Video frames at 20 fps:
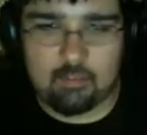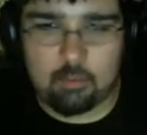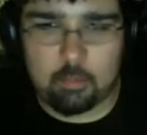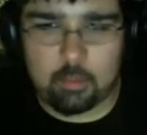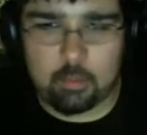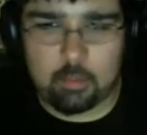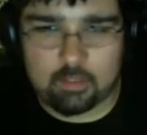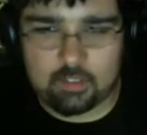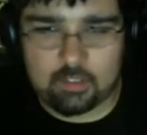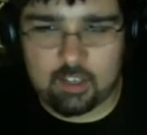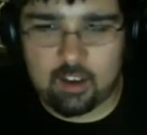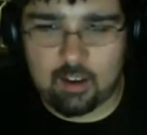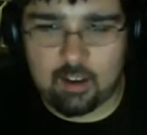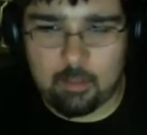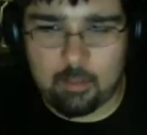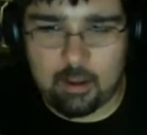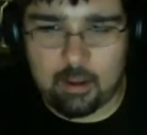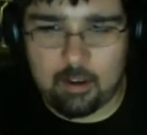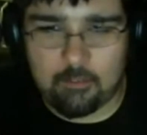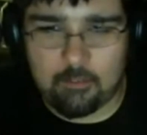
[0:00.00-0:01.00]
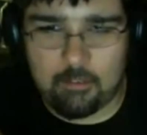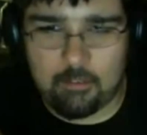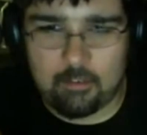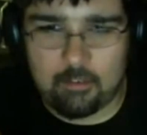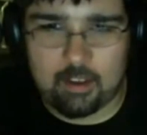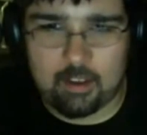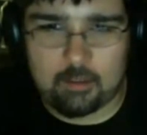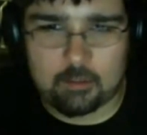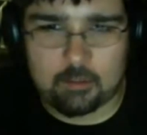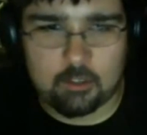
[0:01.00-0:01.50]
we'll talk about our
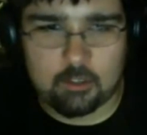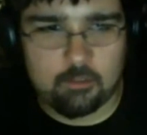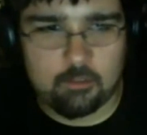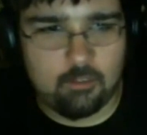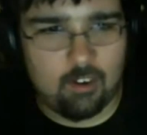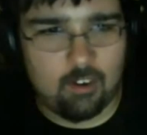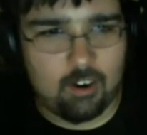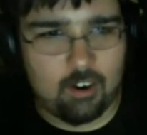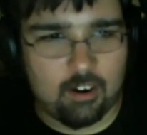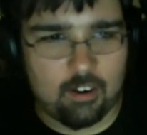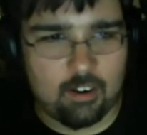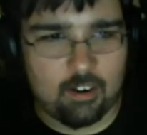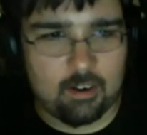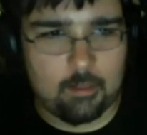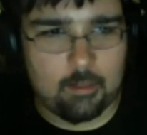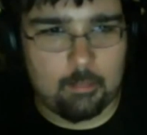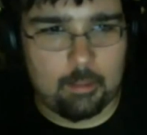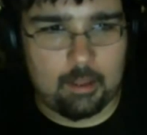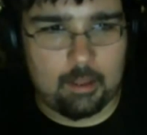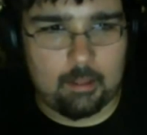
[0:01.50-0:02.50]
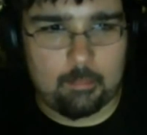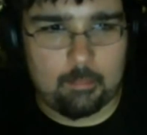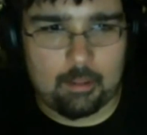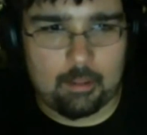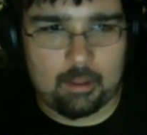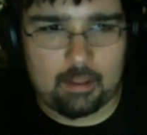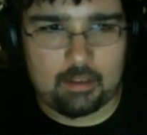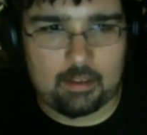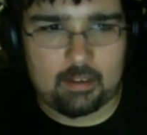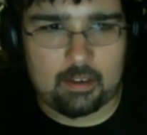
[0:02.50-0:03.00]
favorite games so far in a bit.
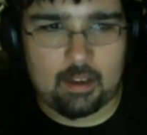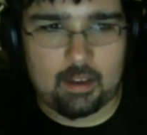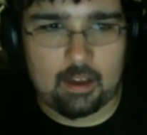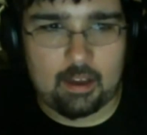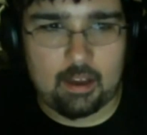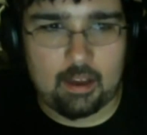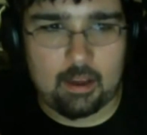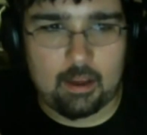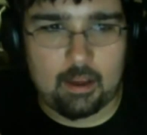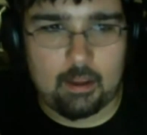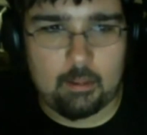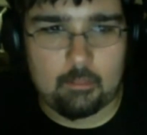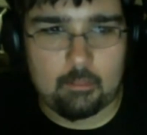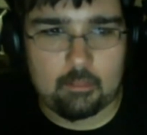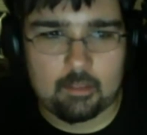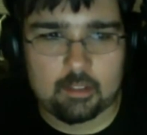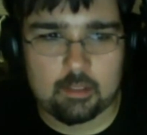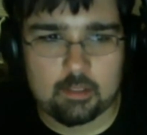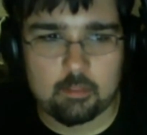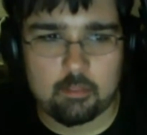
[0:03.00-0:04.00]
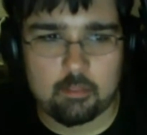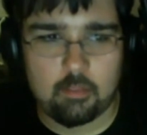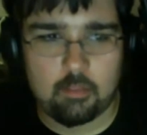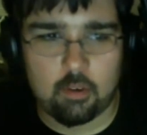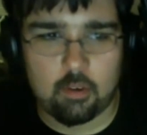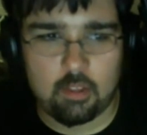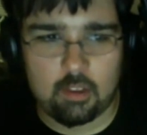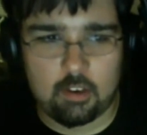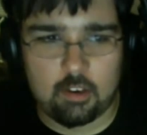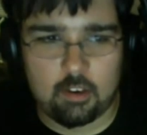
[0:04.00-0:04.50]
But some
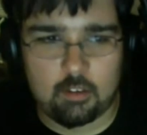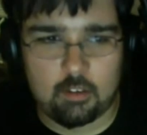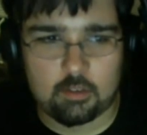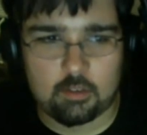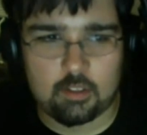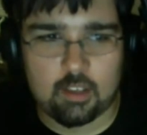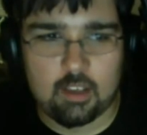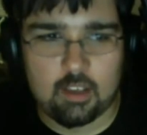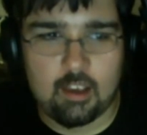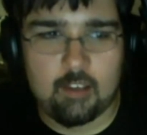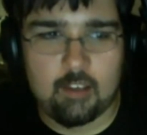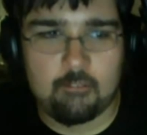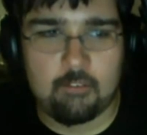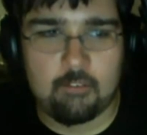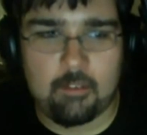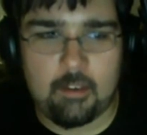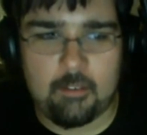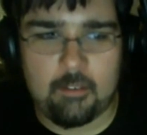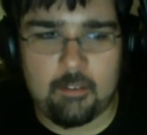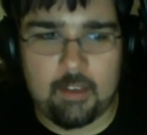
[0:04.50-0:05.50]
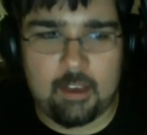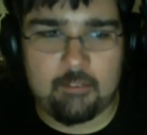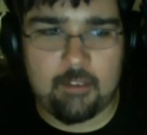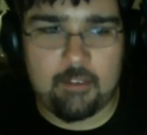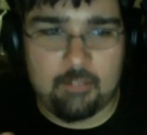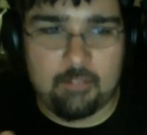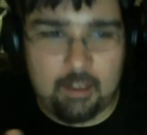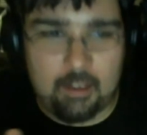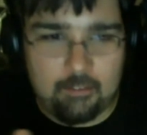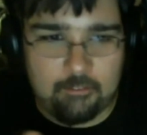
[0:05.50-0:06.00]
more of the news:
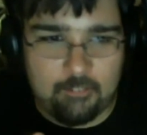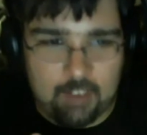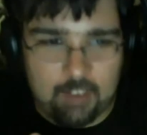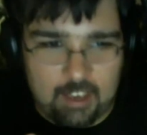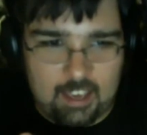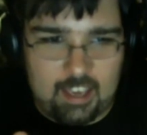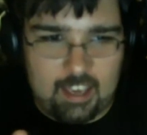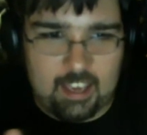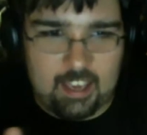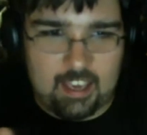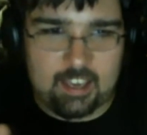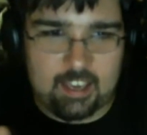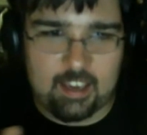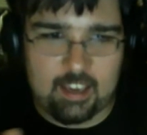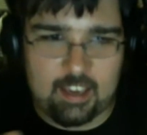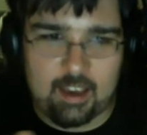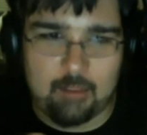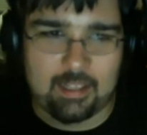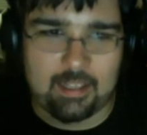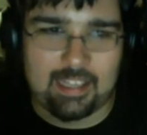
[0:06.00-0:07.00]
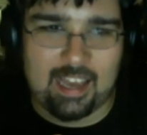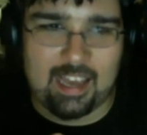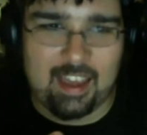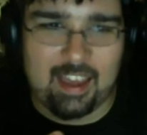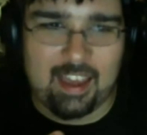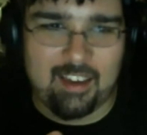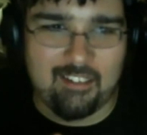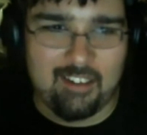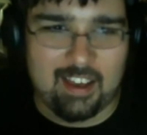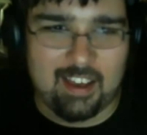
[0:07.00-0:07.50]
VVV coming to
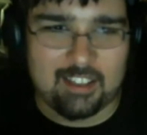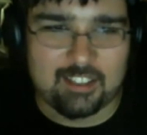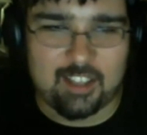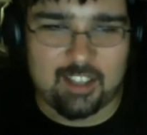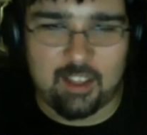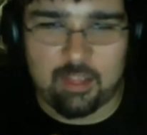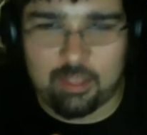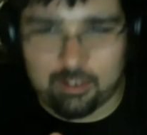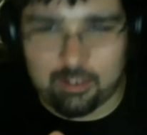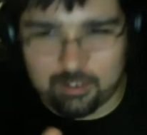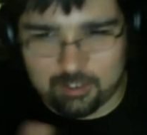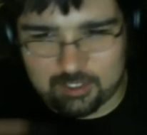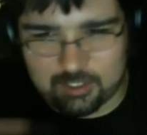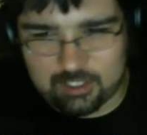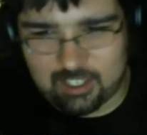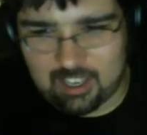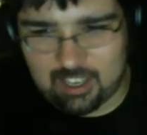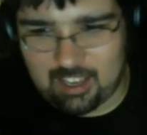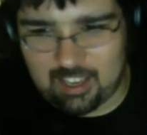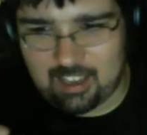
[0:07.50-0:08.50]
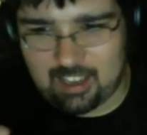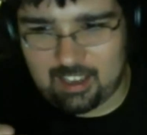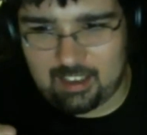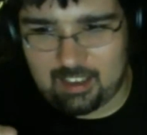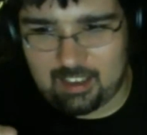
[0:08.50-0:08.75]
iOS on Thursday.